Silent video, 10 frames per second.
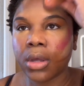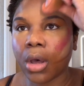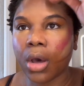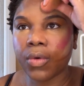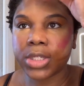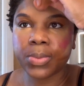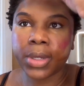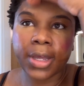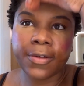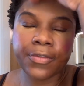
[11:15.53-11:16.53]
always
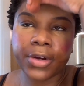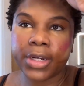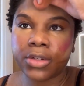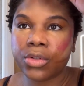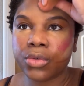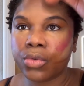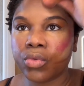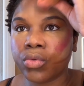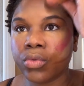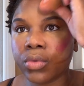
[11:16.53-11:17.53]
put effort into
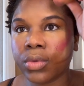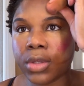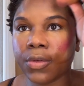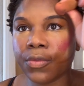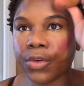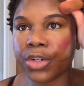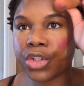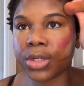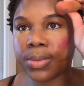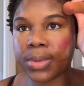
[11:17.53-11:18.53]
the
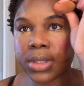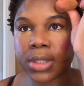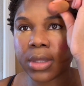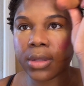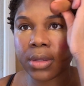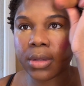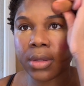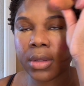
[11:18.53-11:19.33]
friendships and the